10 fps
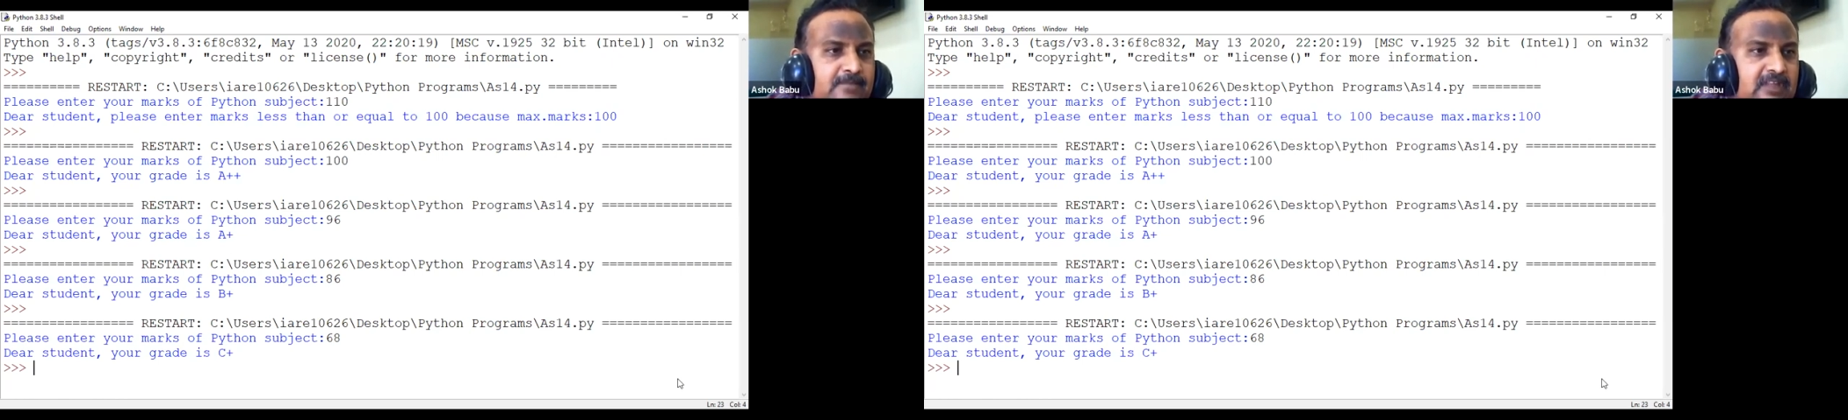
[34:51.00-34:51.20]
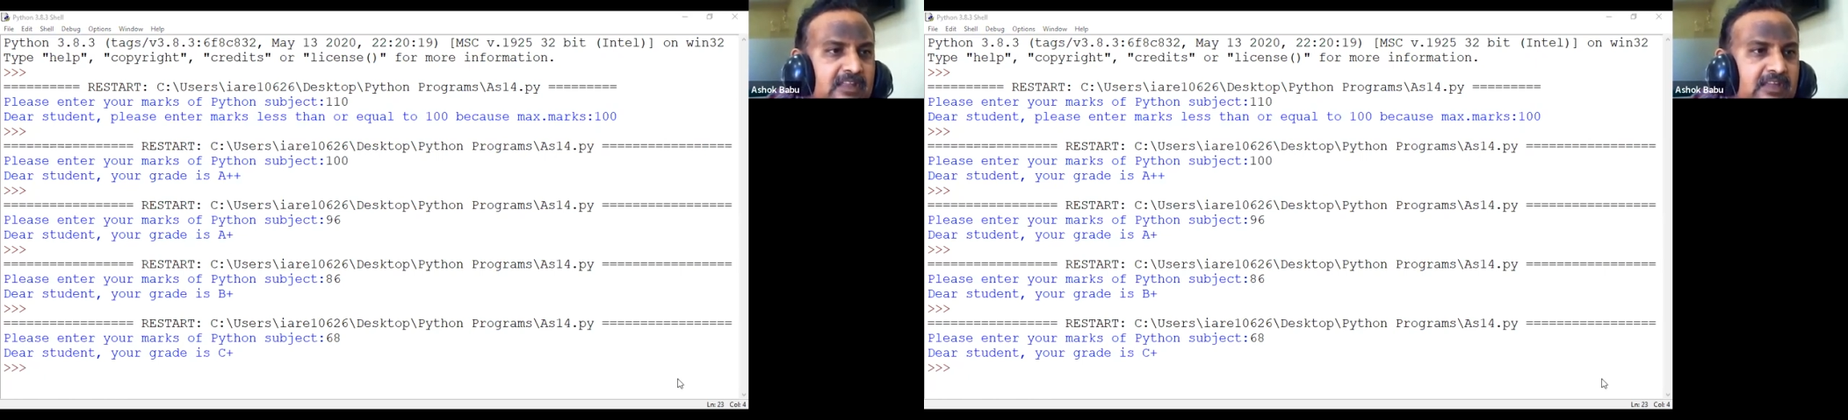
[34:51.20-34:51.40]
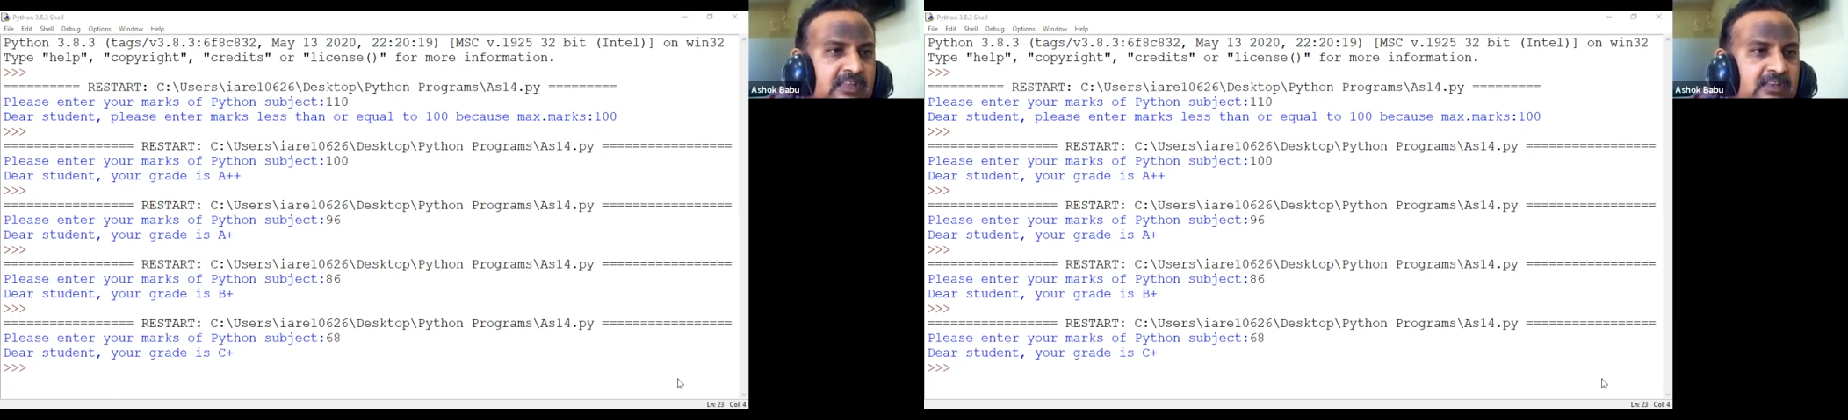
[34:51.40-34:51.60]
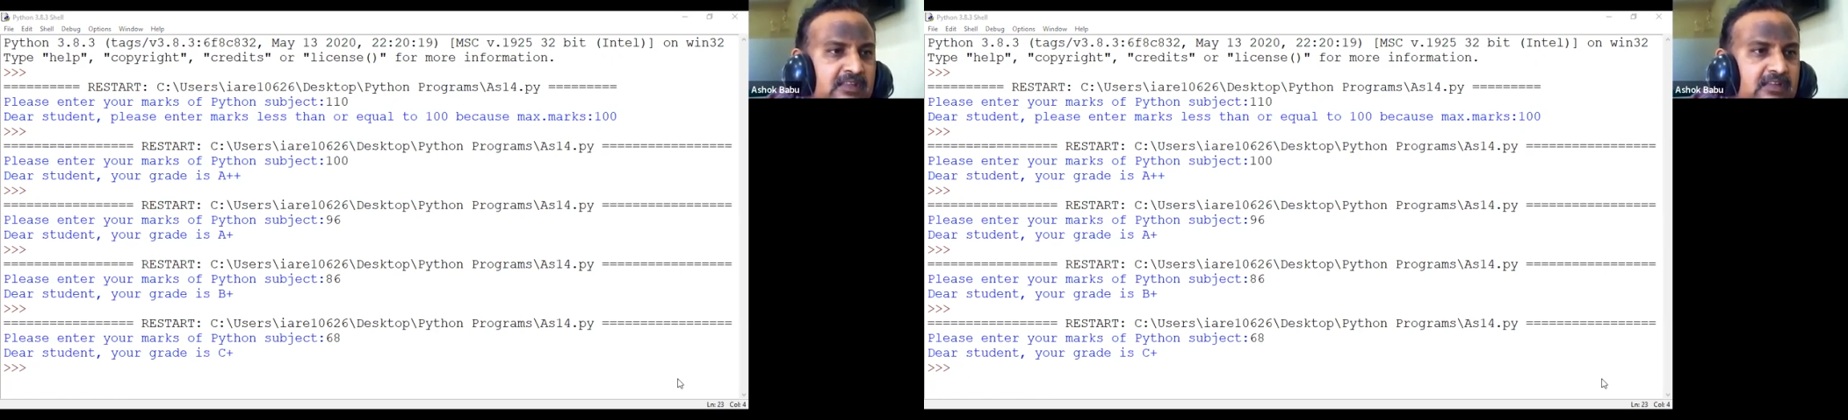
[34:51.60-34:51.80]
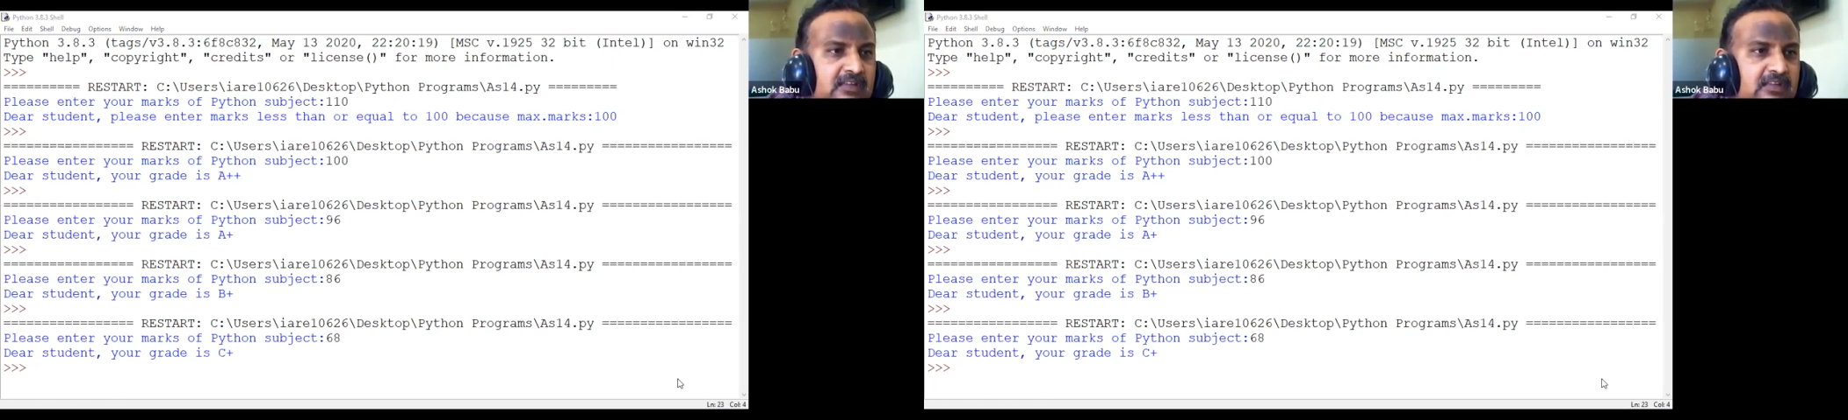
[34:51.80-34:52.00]
Then again
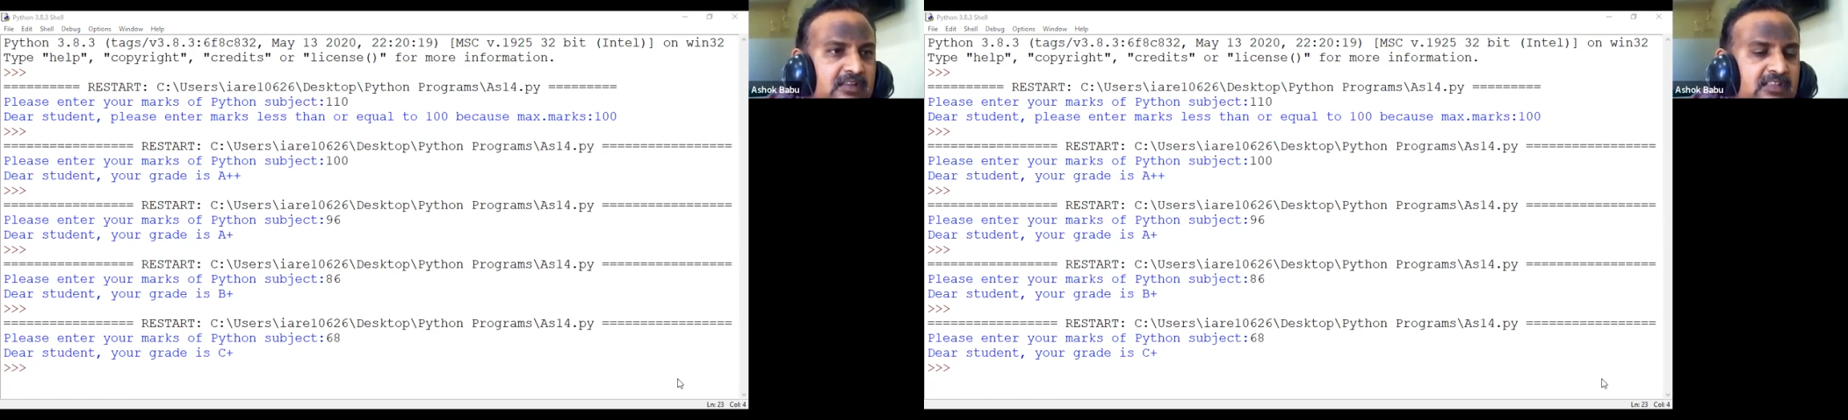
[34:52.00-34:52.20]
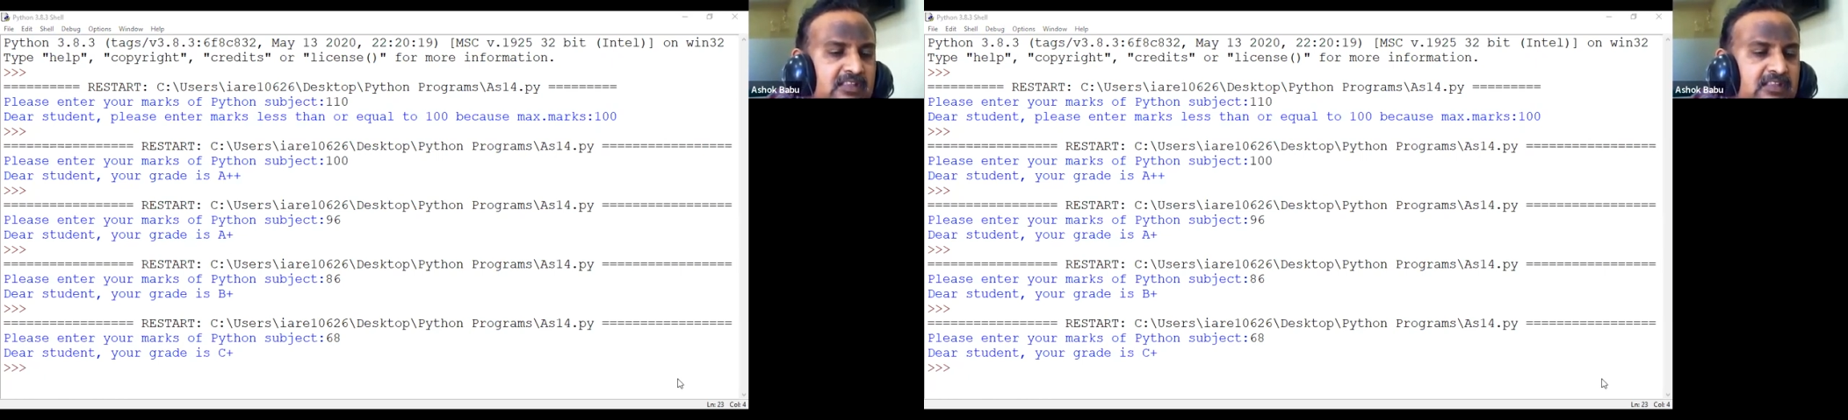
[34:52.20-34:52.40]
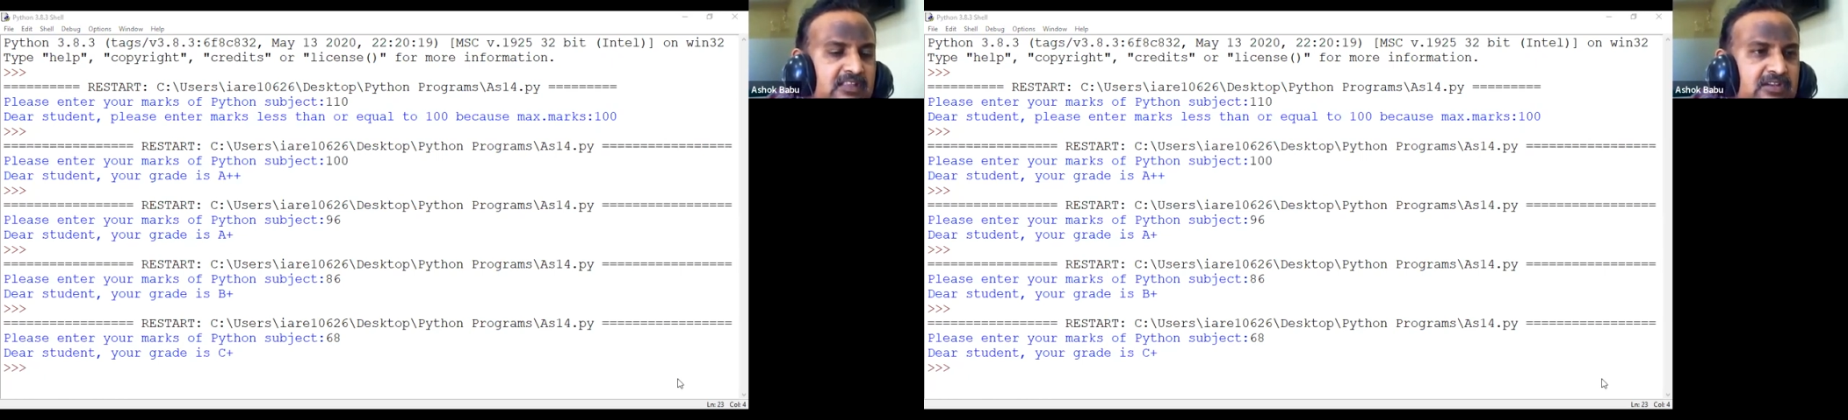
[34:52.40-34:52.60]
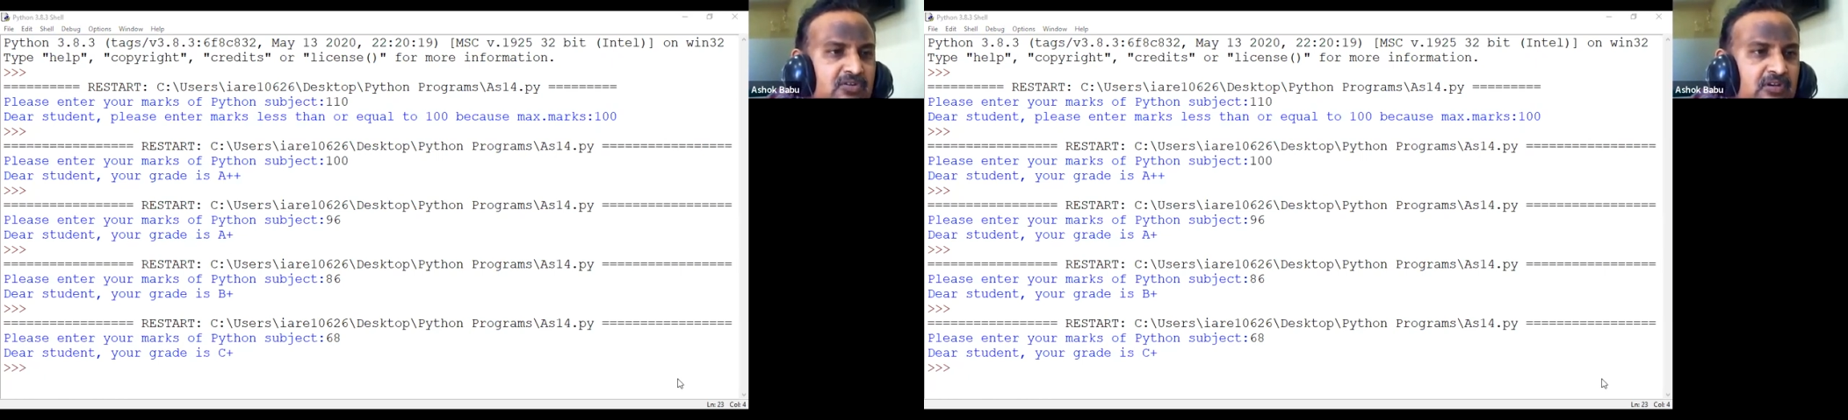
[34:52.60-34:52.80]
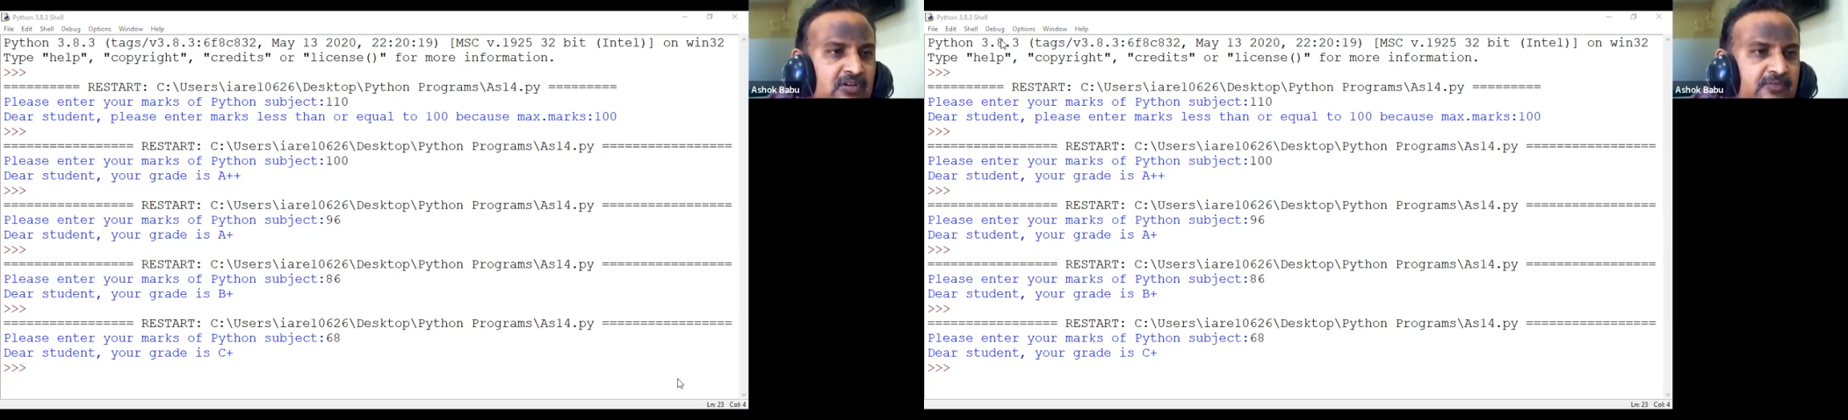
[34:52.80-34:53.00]
run the
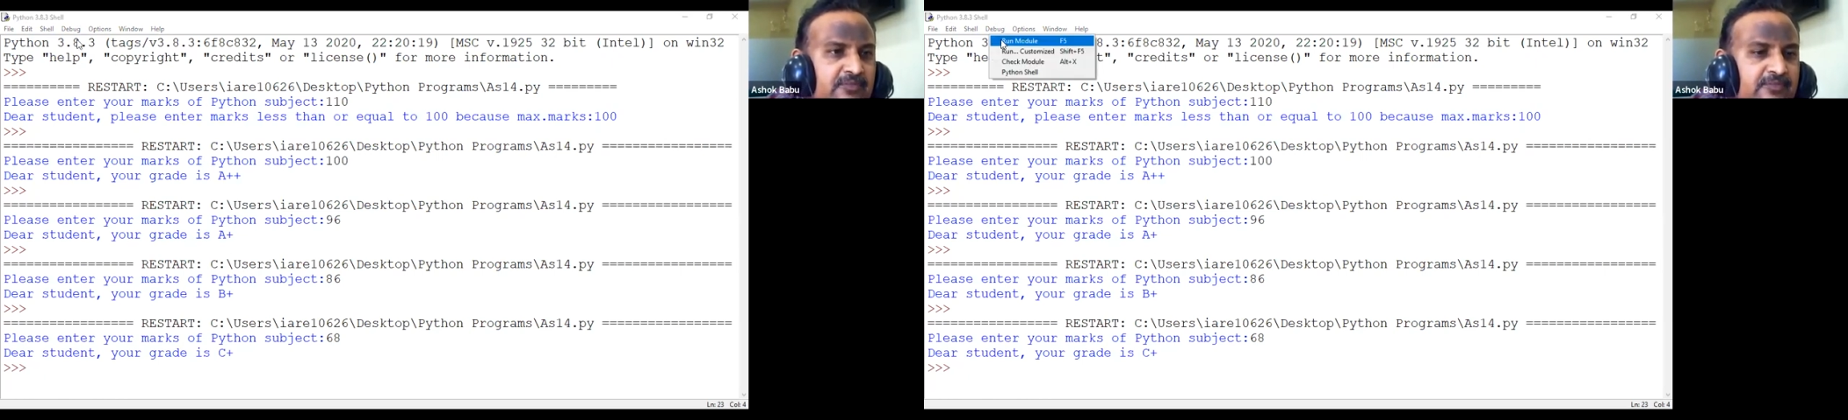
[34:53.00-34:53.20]
module.